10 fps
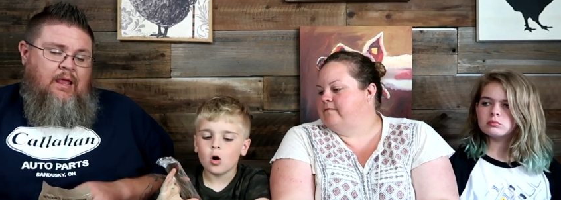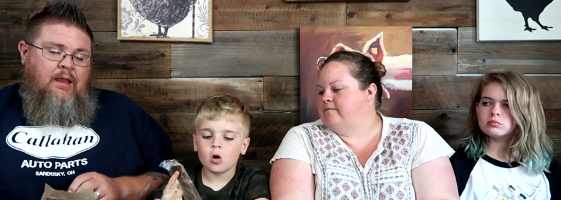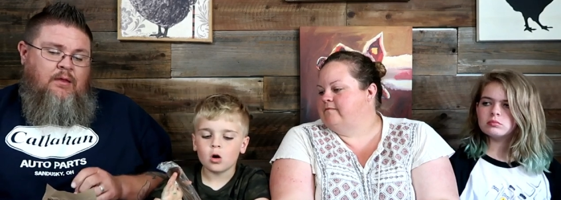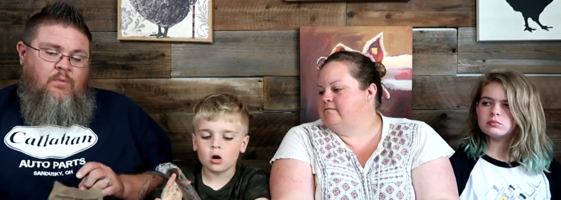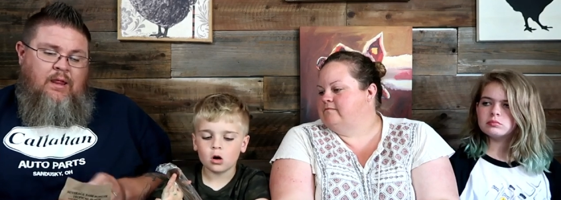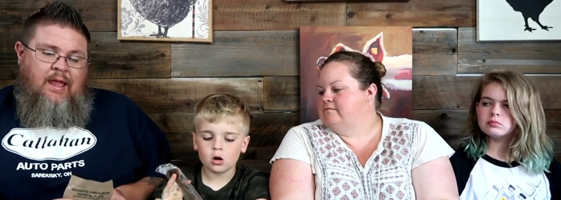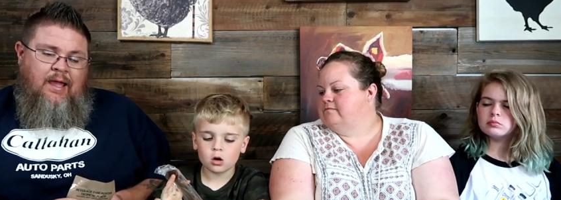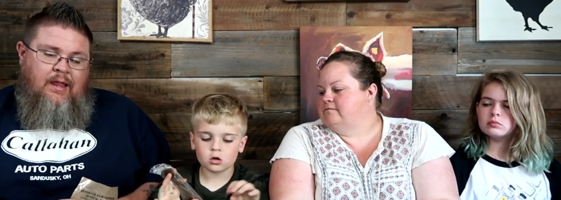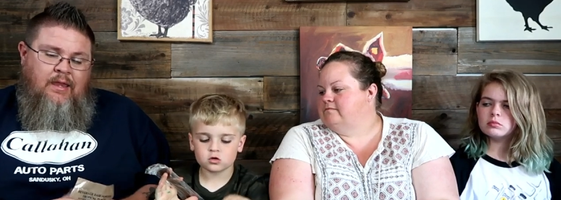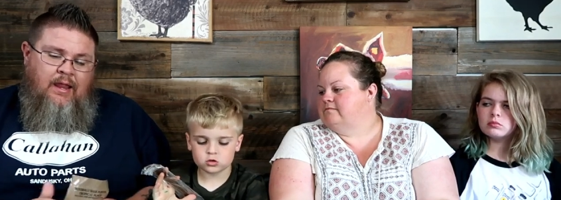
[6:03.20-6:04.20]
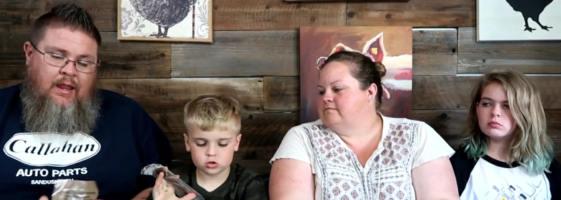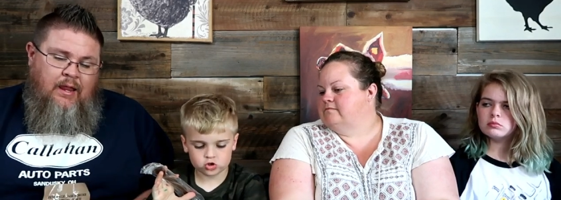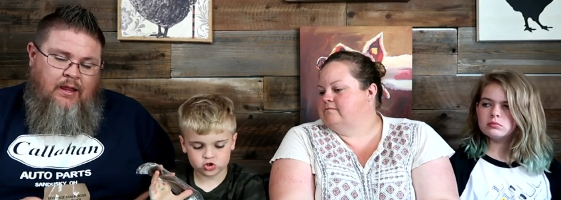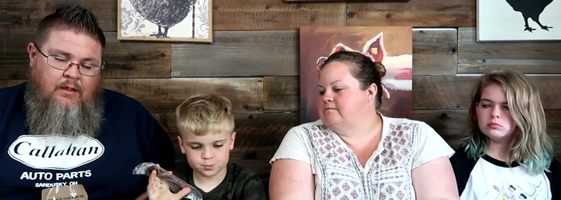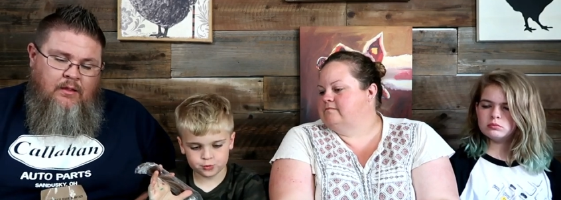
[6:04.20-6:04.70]
Speaker 1: and we had
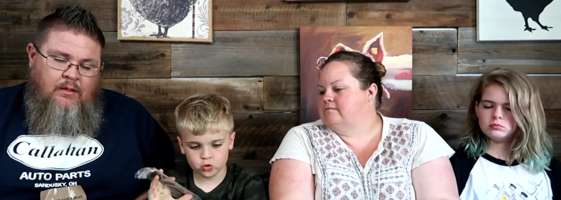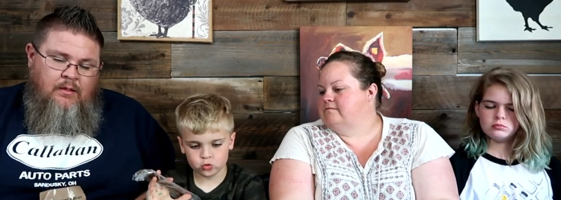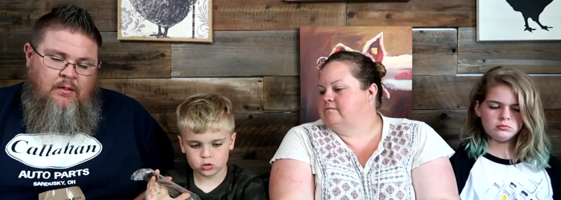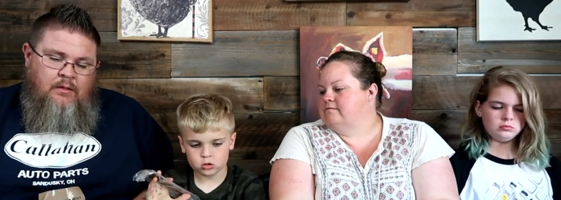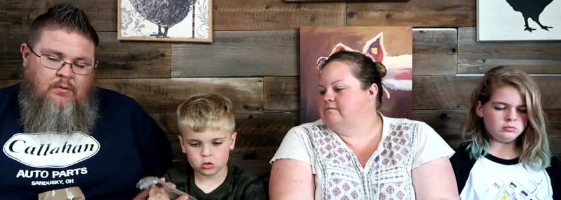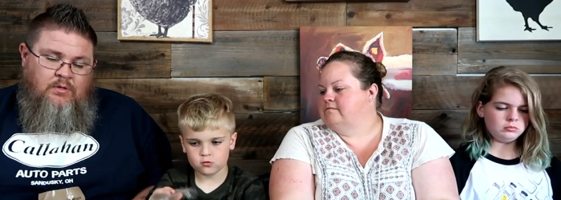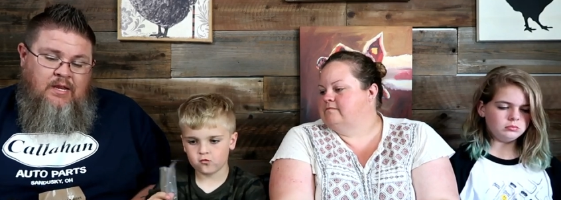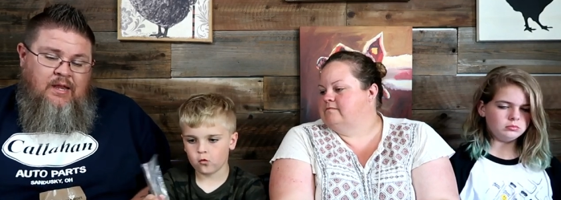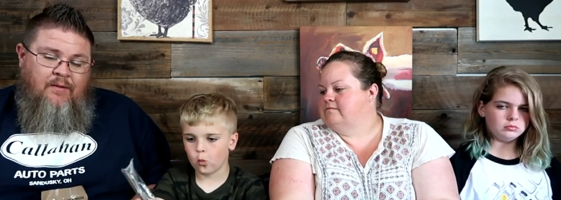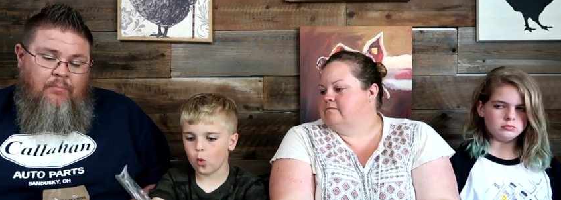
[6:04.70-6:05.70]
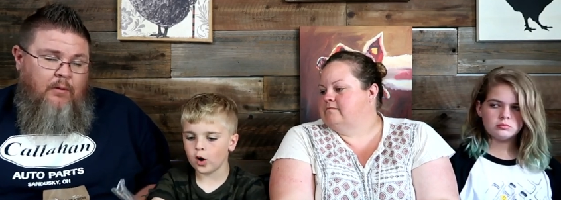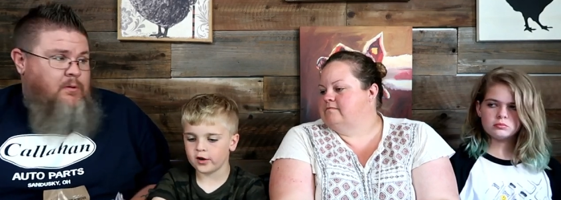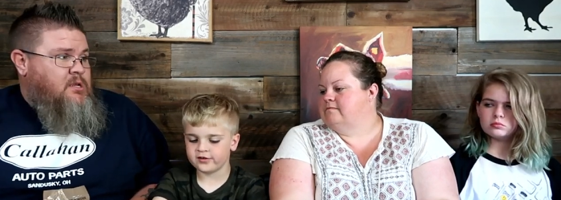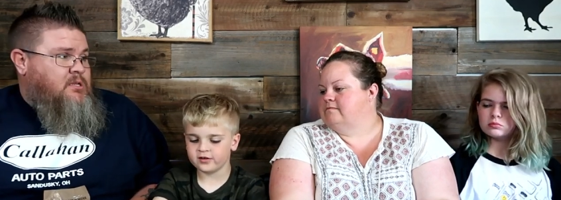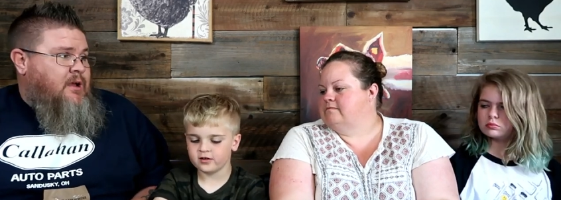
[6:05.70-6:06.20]
a Spoon. didn't have
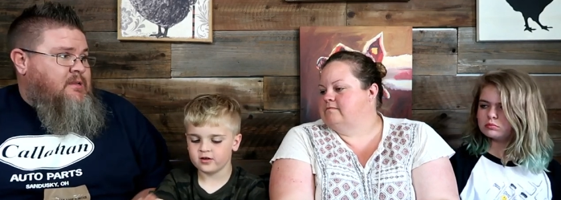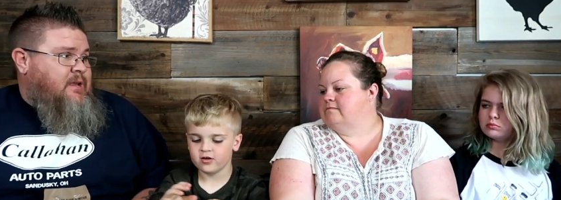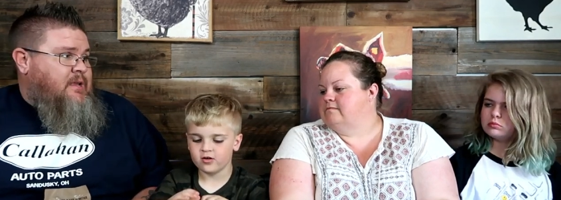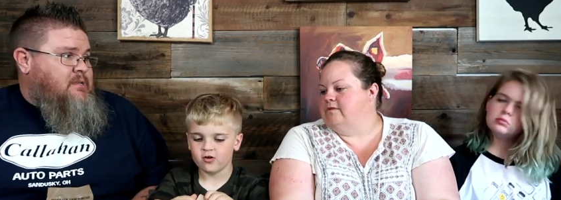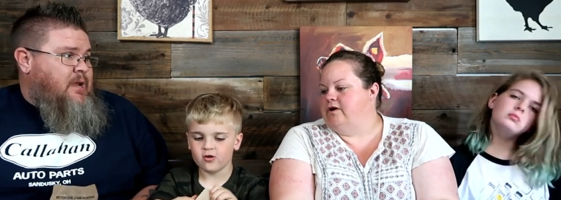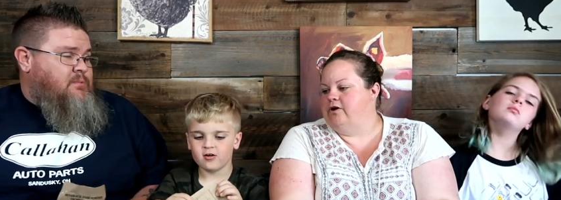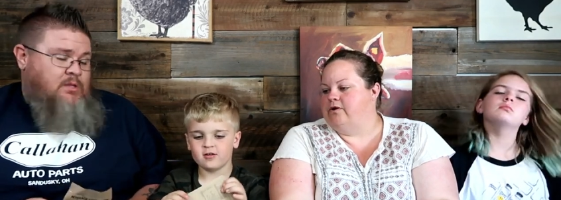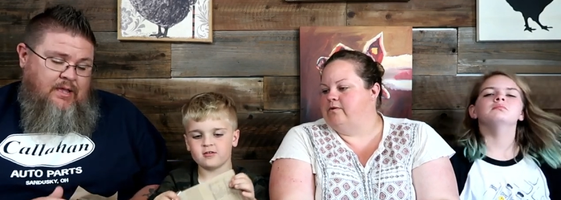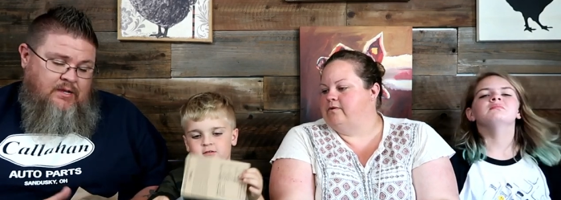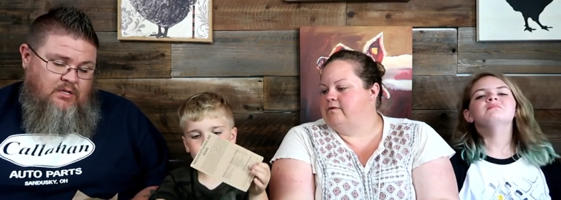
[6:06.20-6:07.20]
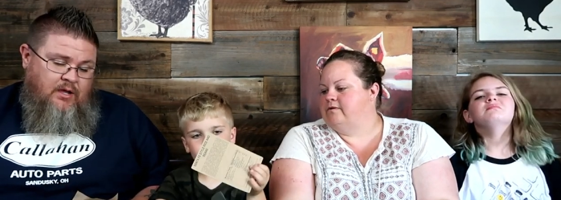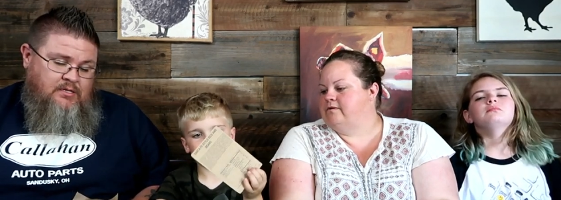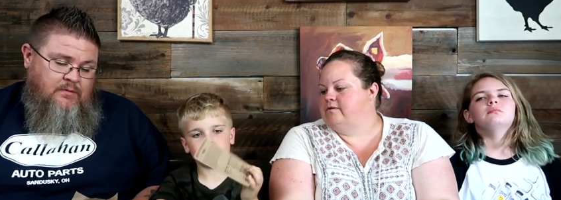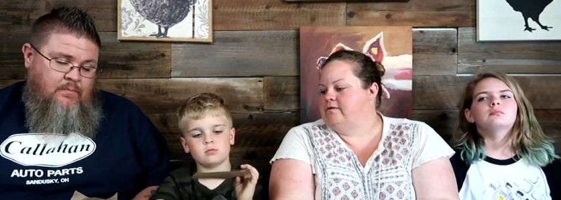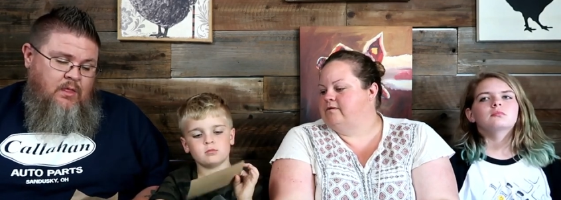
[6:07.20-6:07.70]
barbecue sauce last time, No. so that's
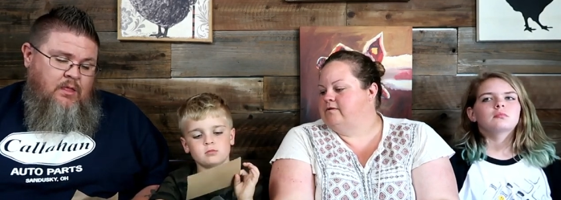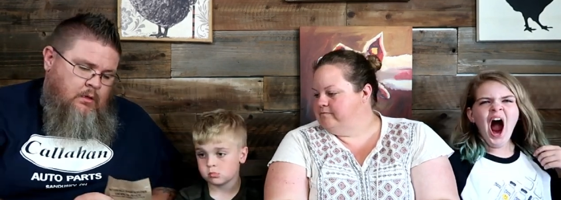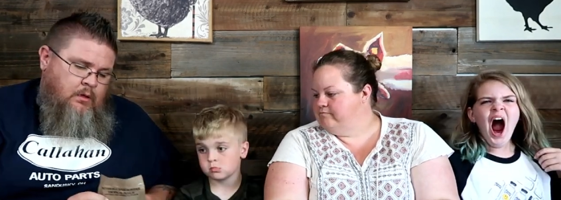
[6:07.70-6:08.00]
awesome.